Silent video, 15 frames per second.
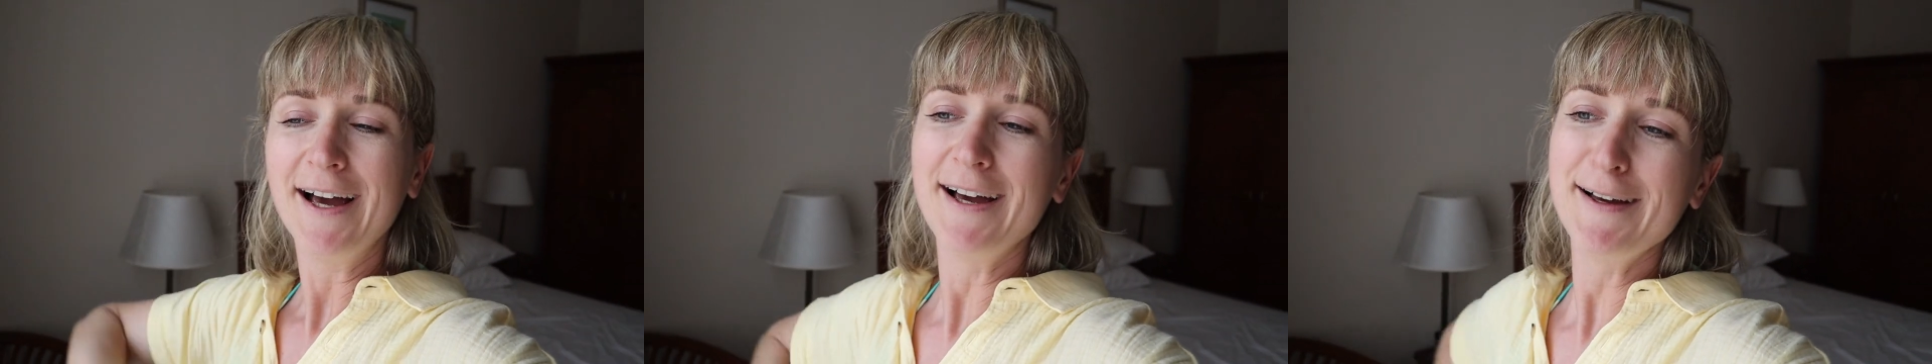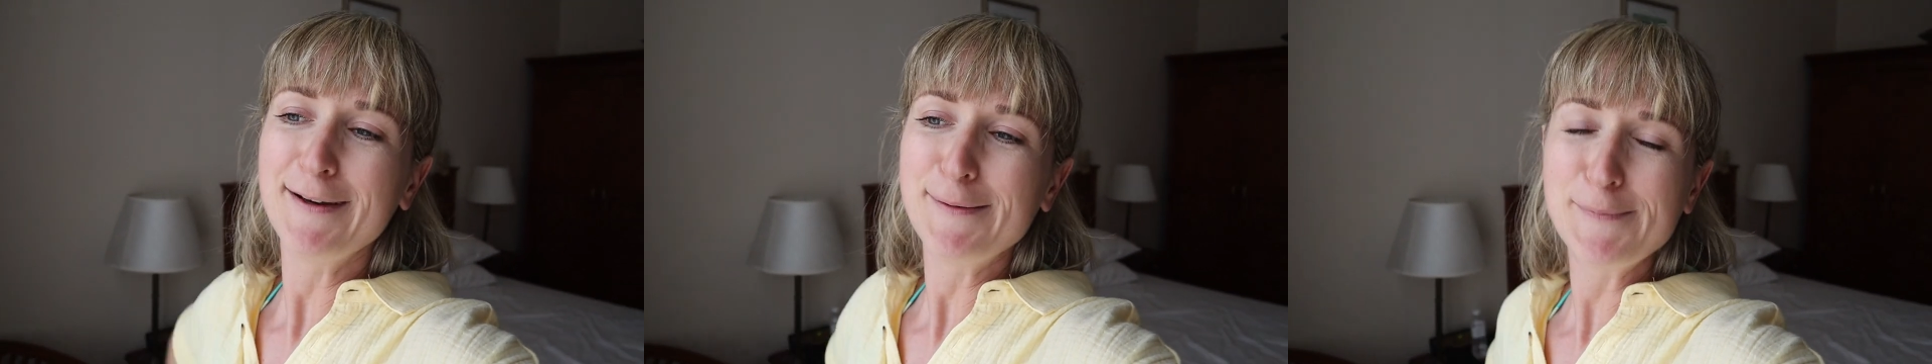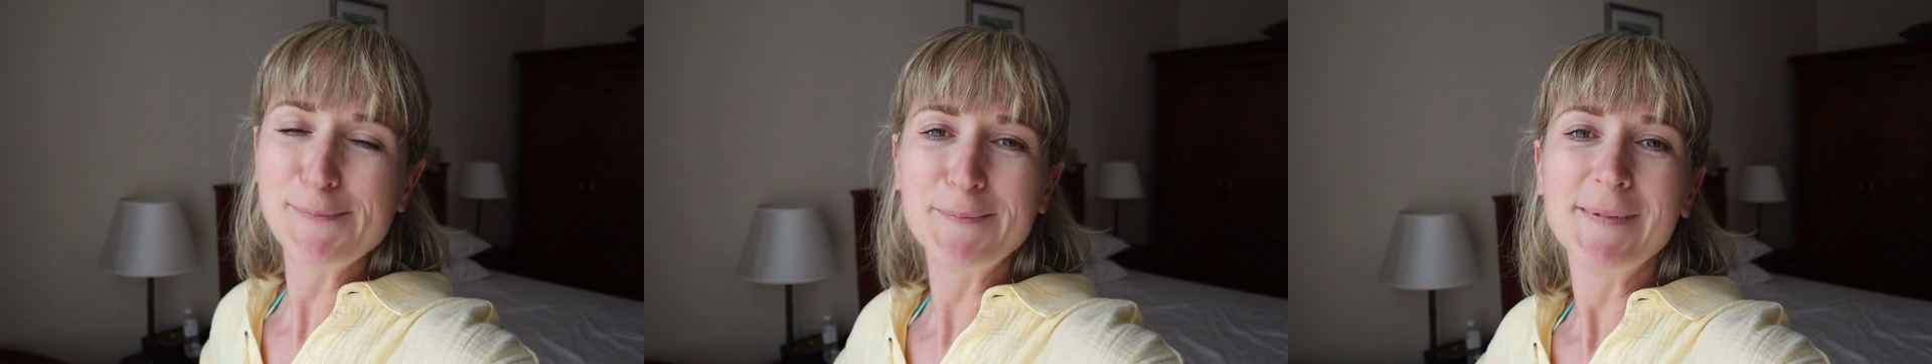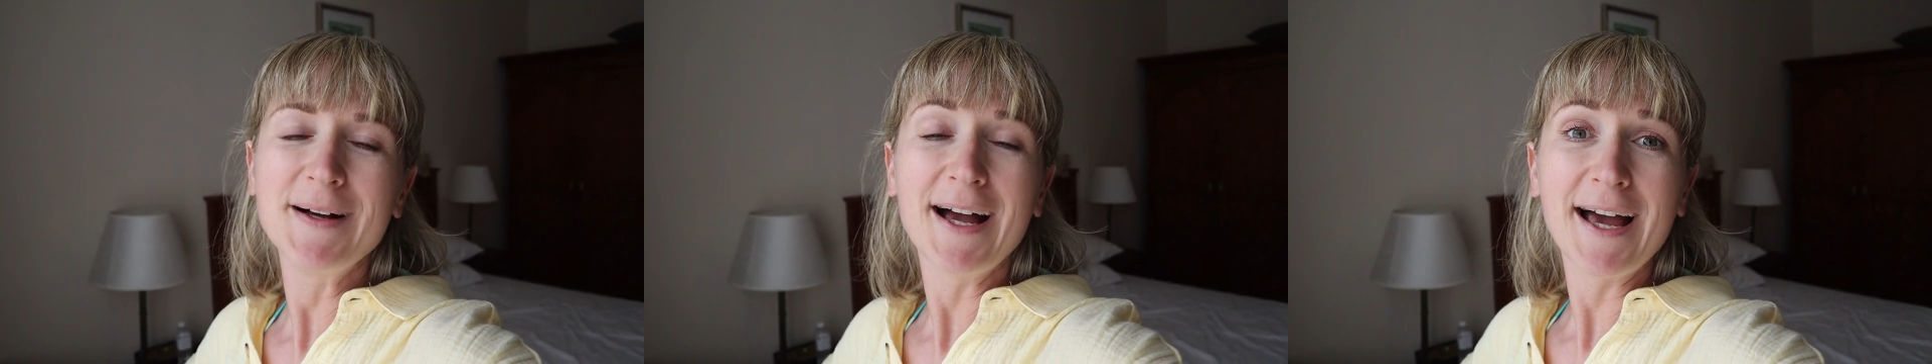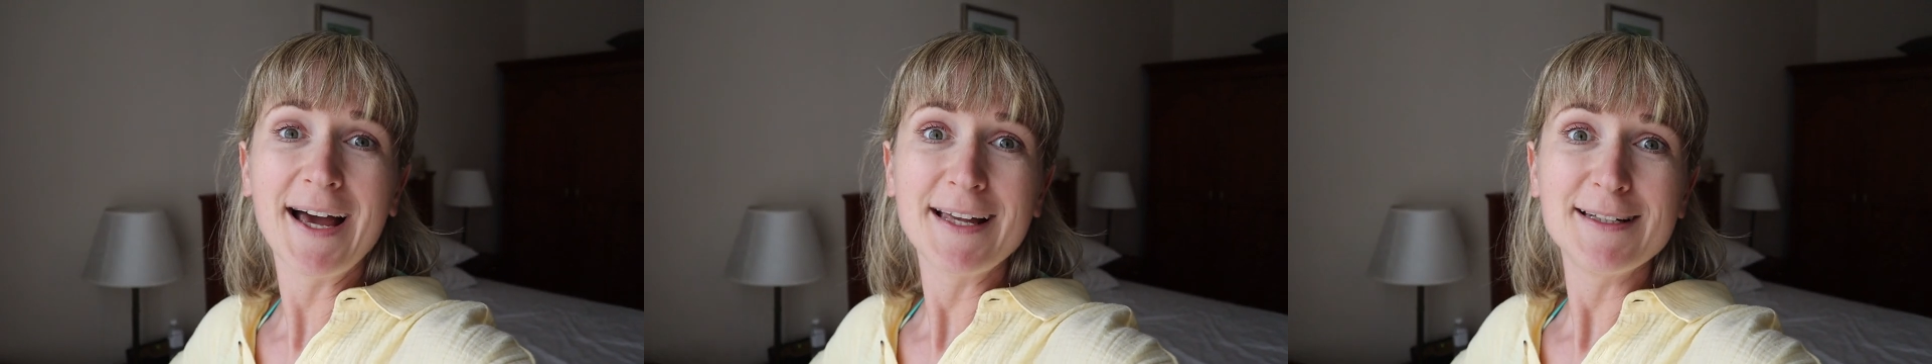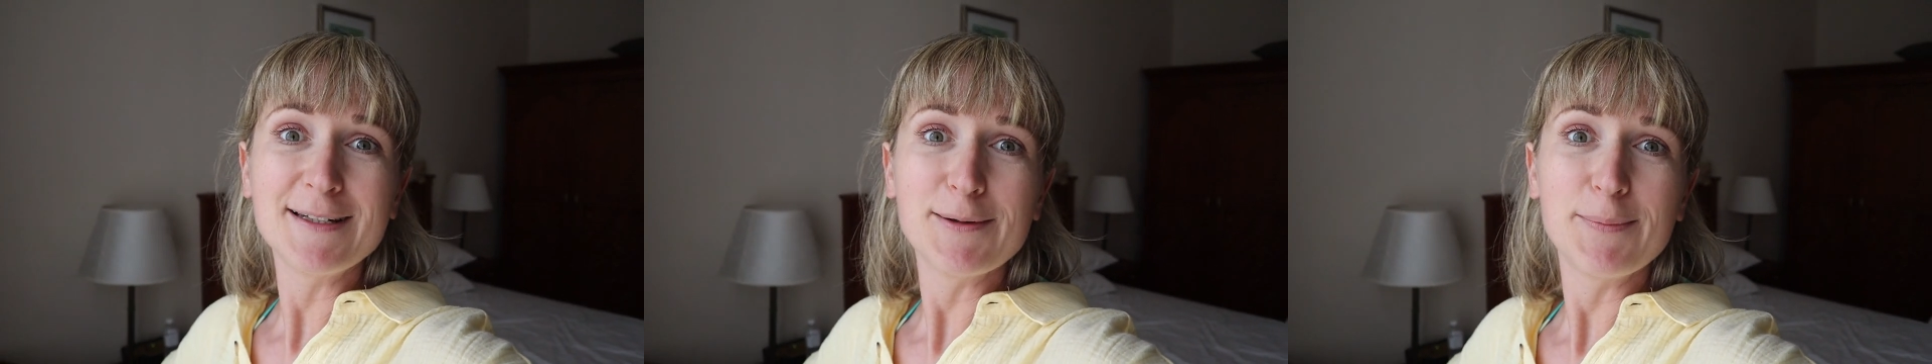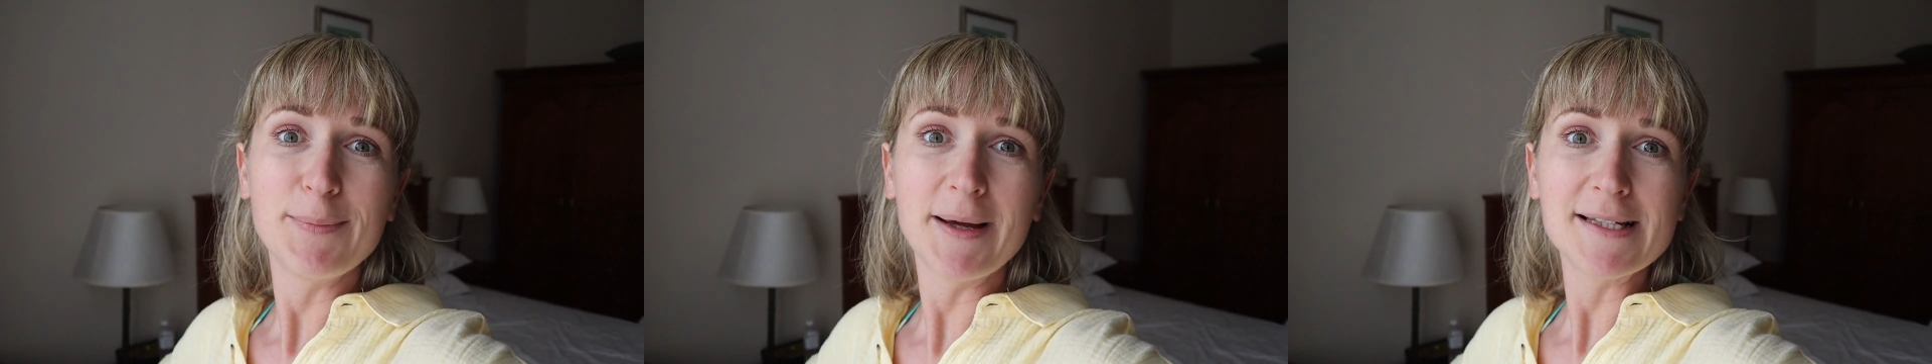And